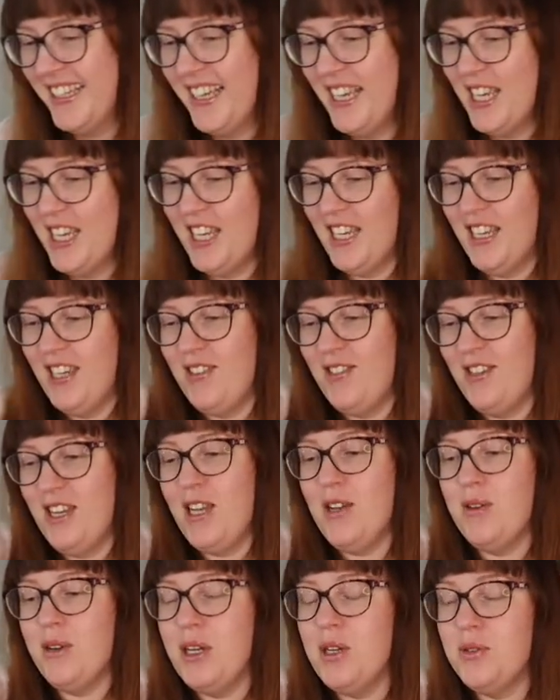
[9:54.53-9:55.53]

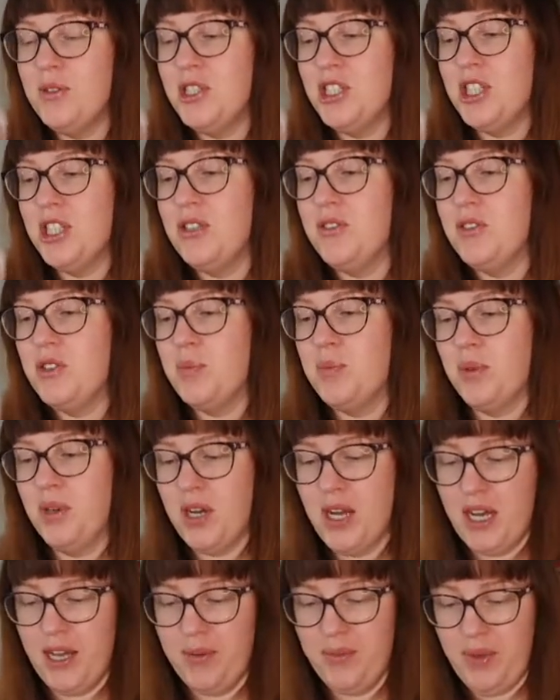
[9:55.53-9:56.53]
it was used, but
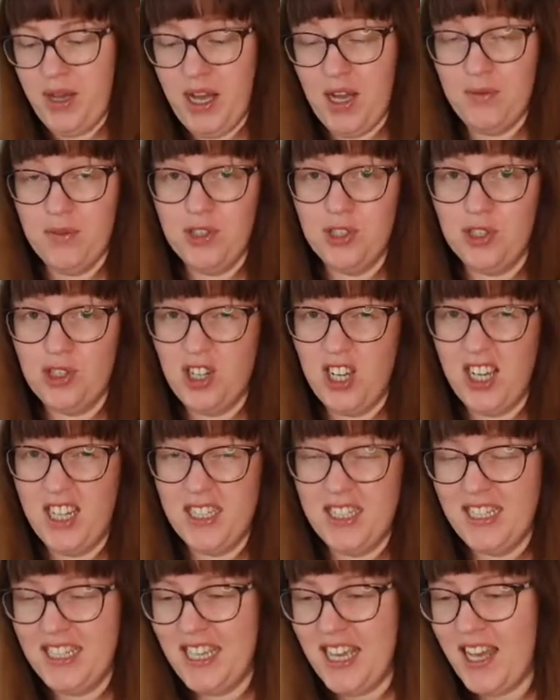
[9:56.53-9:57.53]
I haven't tried
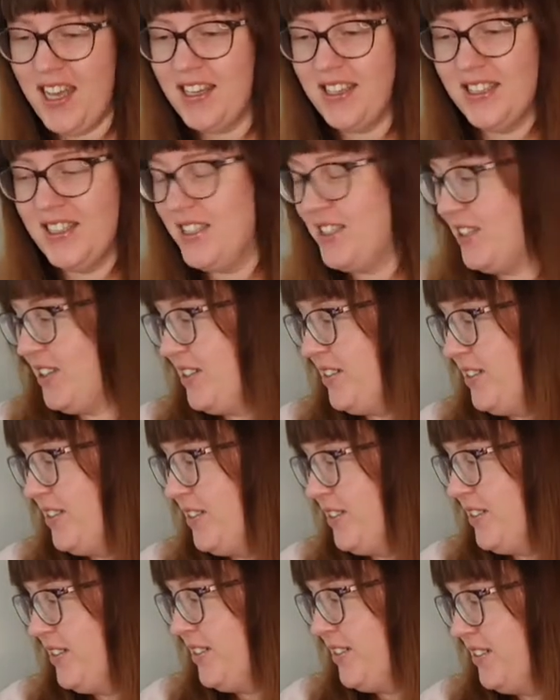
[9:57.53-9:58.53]
it yet, so
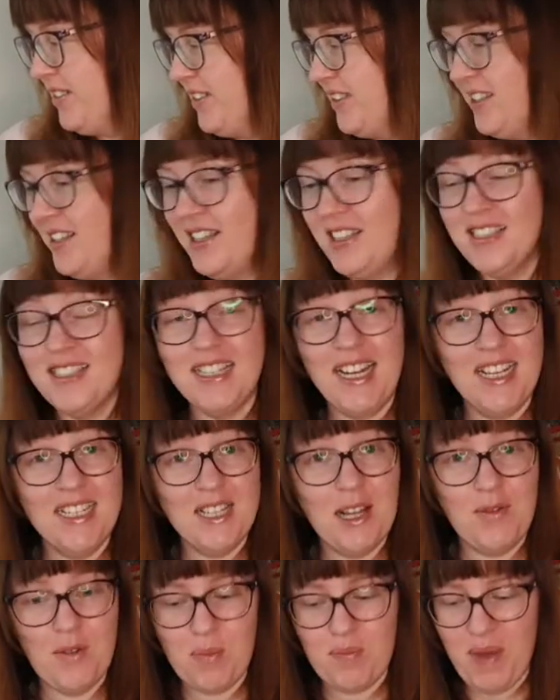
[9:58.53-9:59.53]
it's nice to
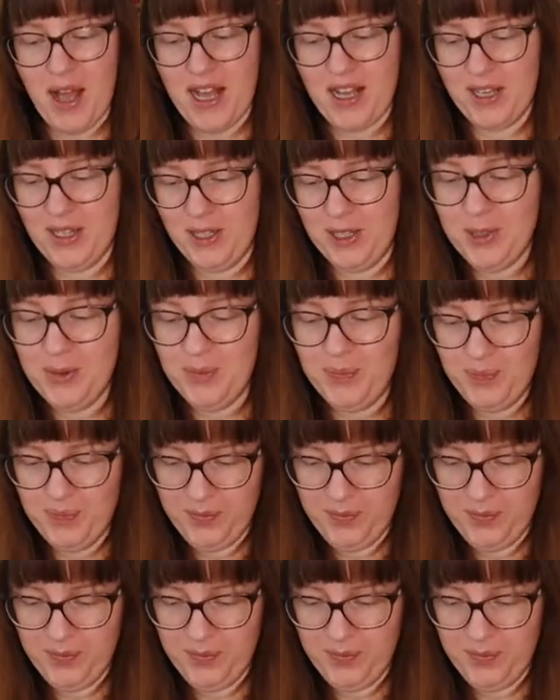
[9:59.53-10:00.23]
have a backup.